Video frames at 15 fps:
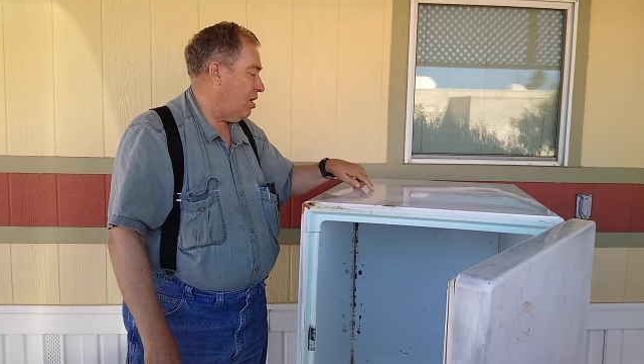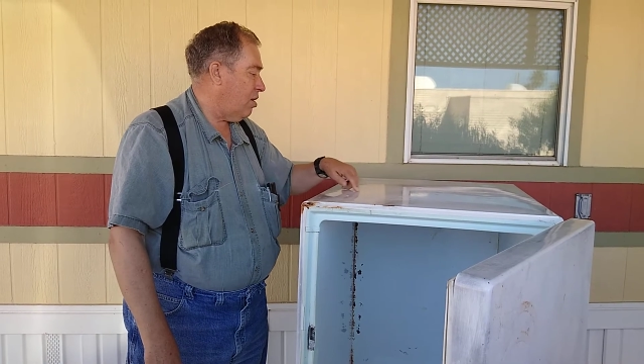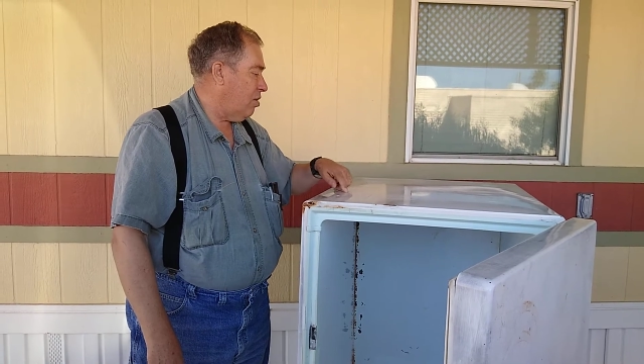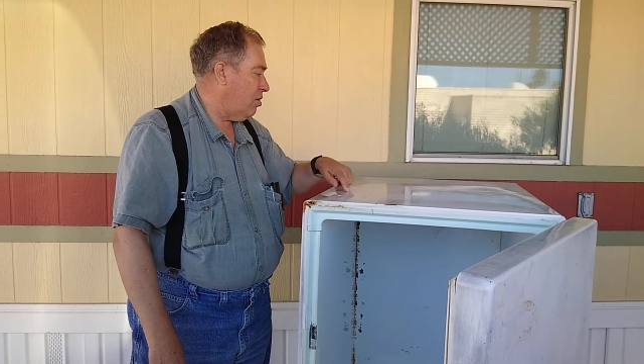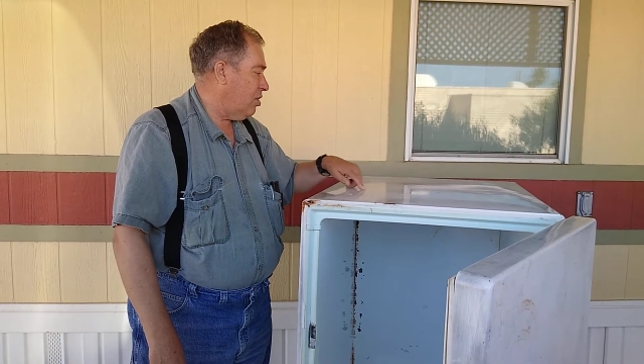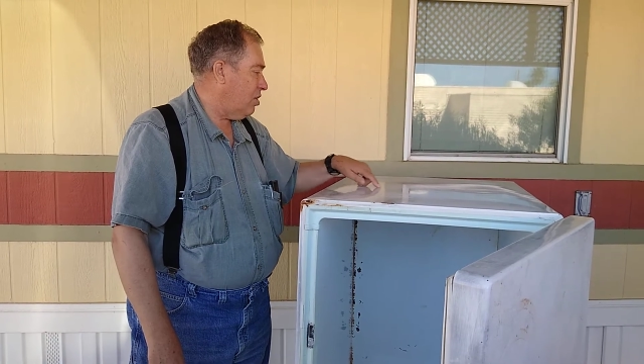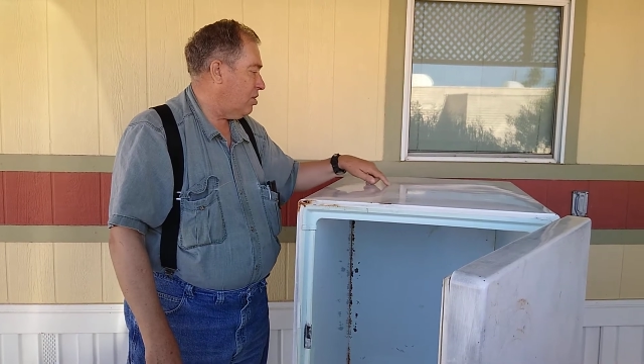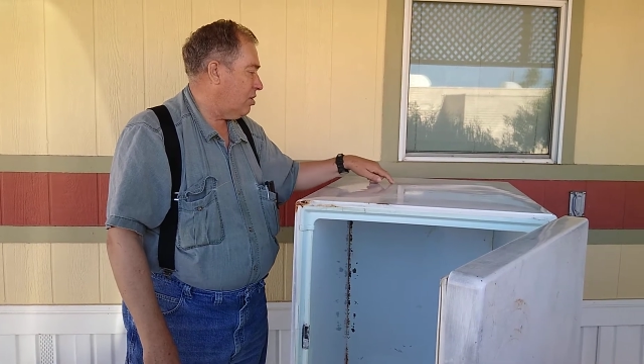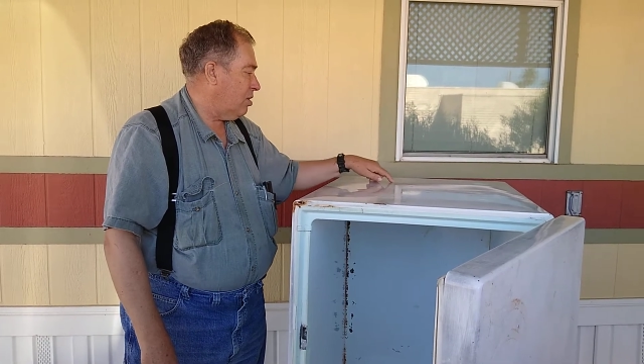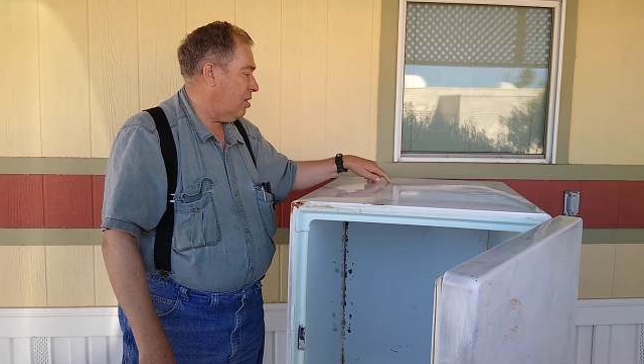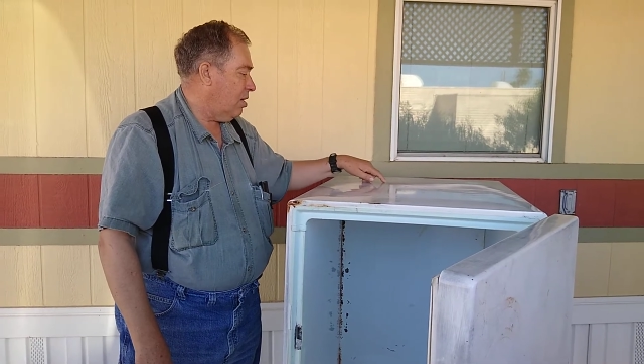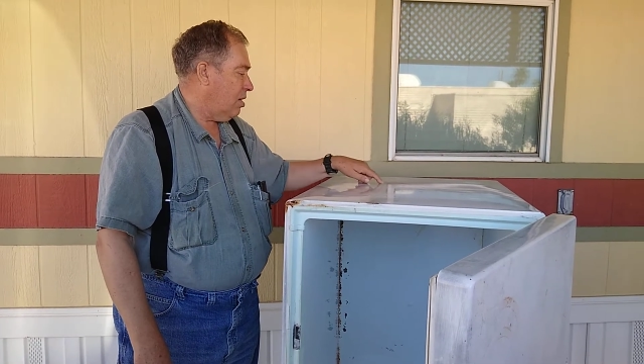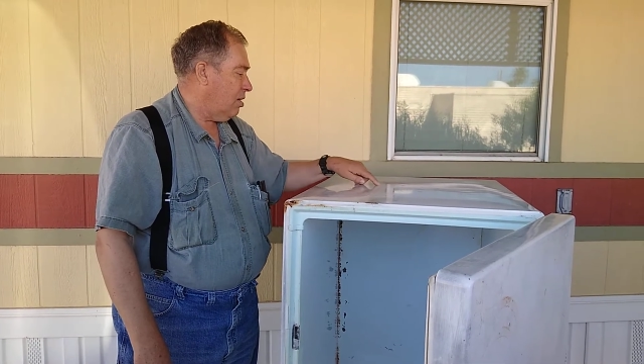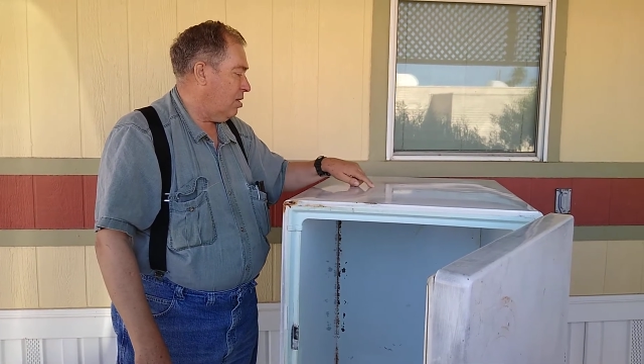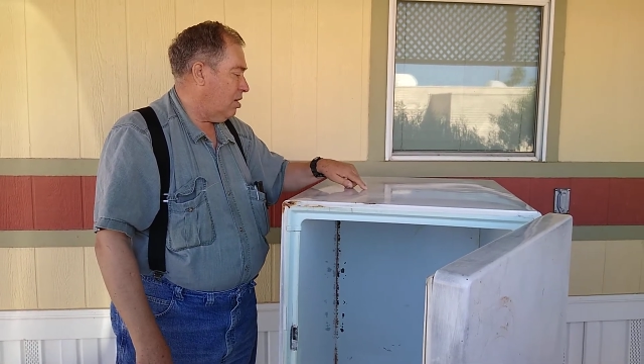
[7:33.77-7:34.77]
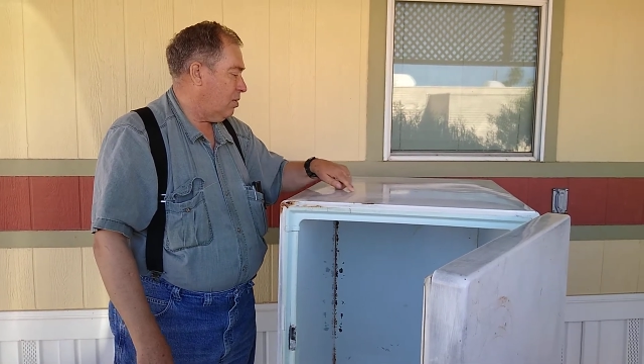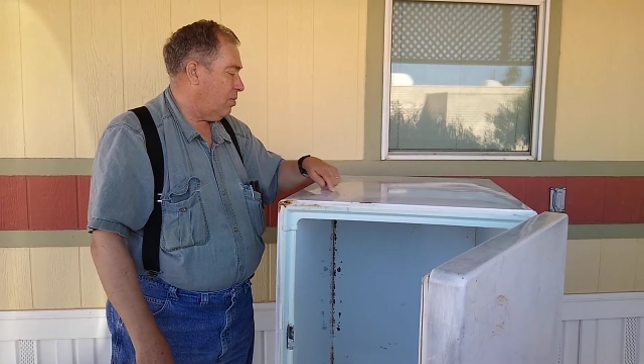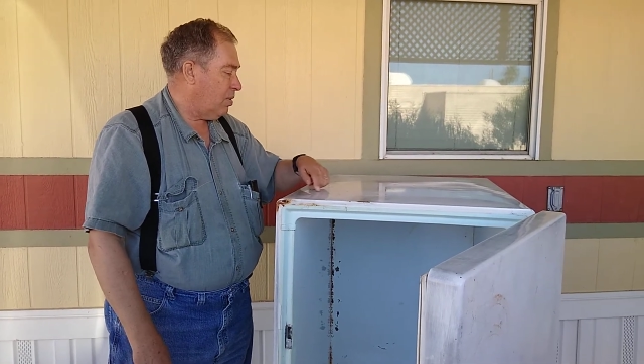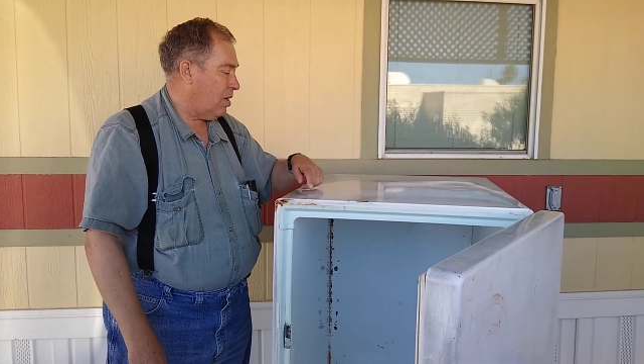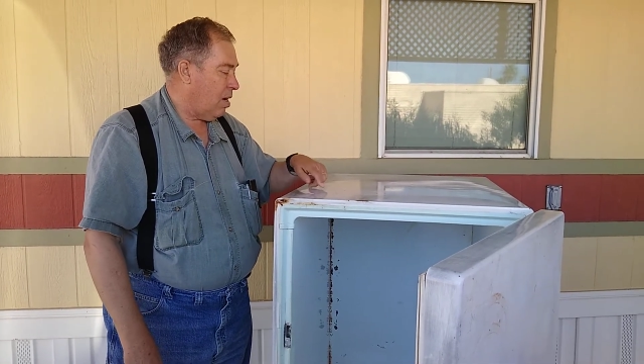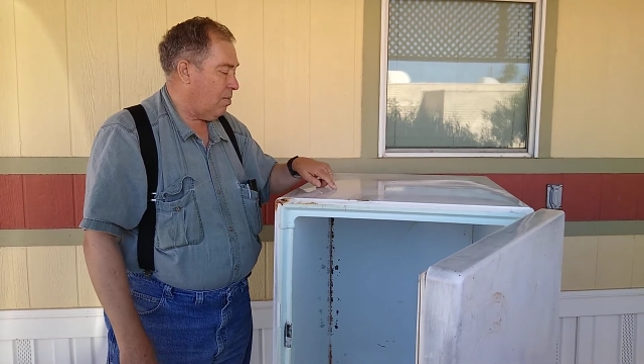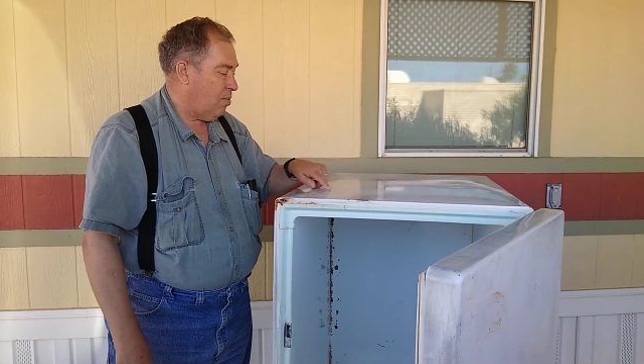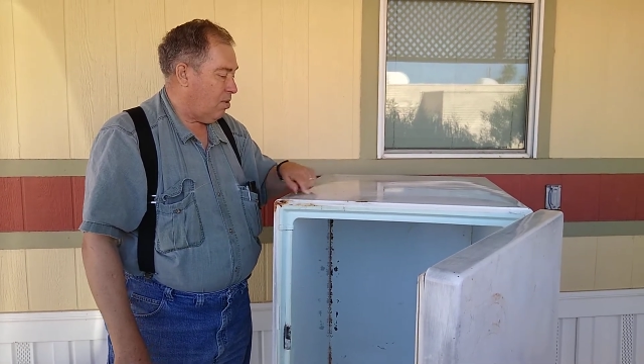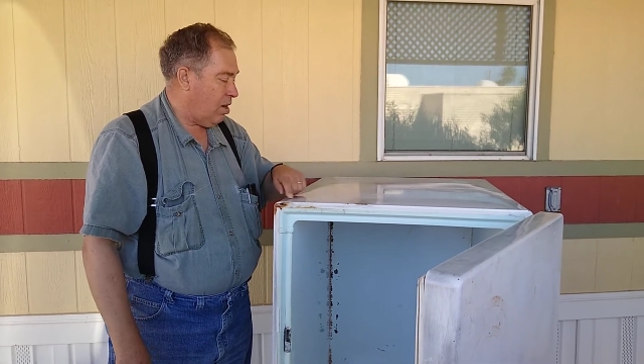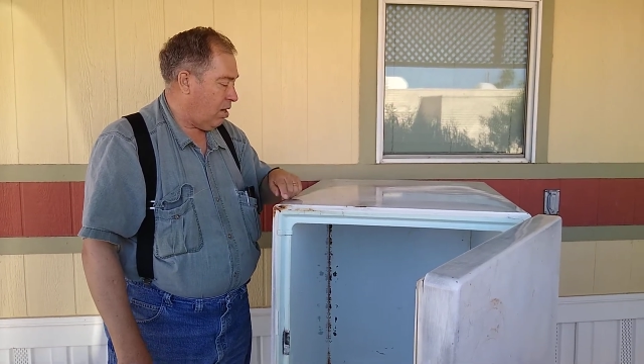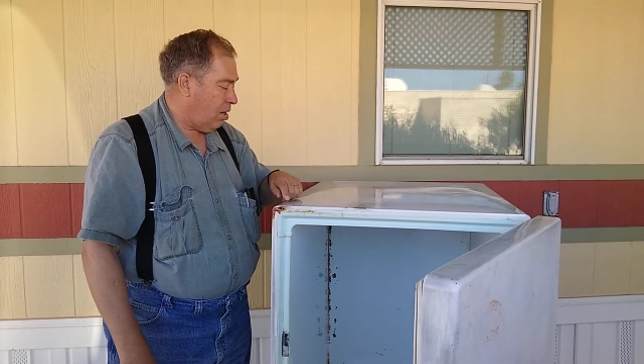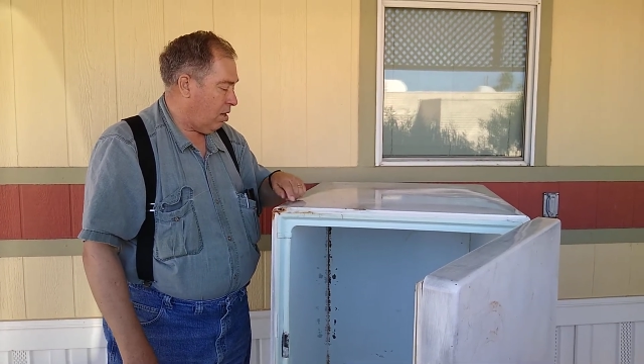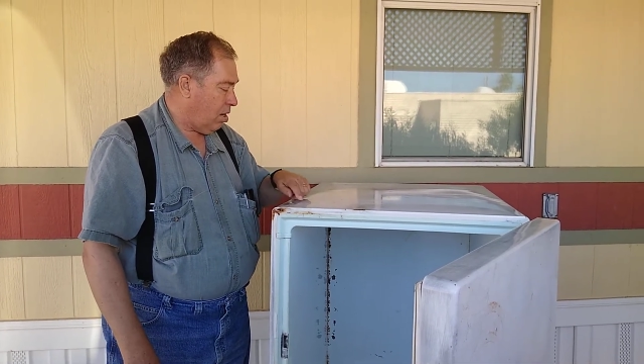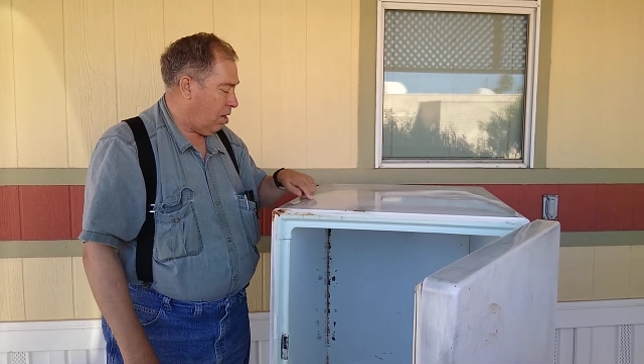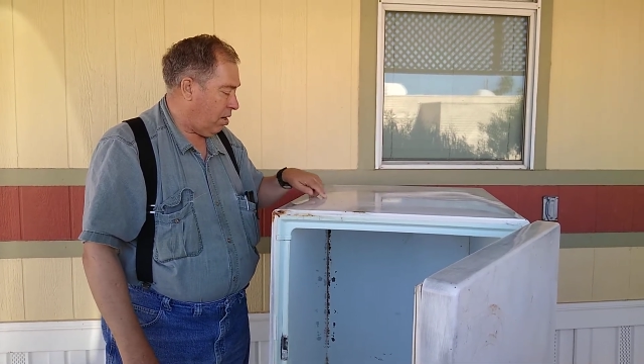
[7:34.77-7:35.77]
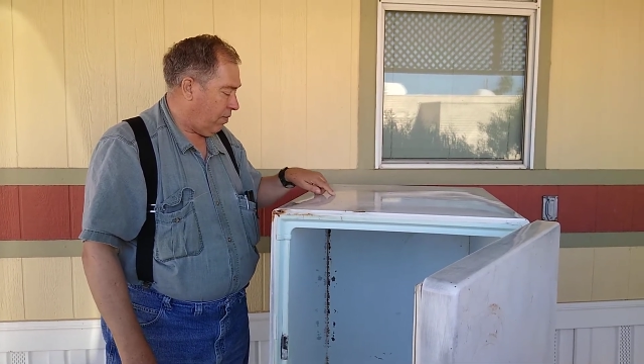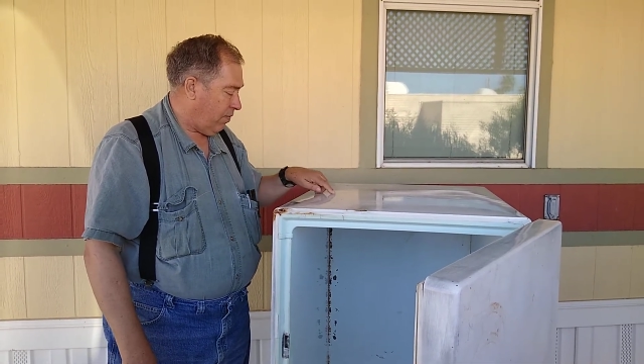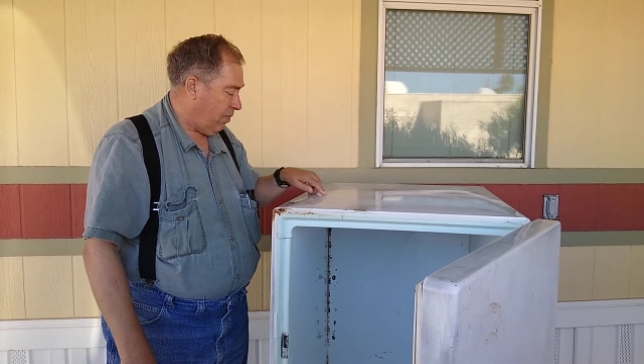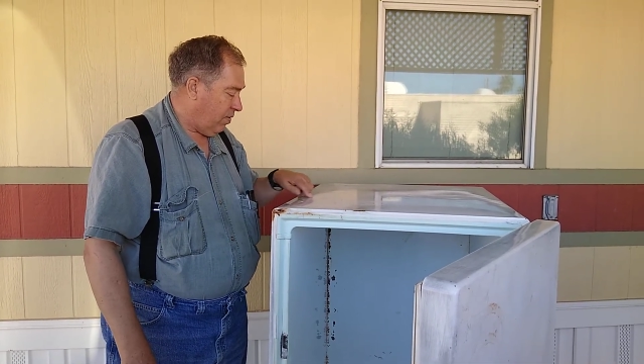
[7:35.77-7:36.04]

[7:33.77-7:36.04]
here, just come right off.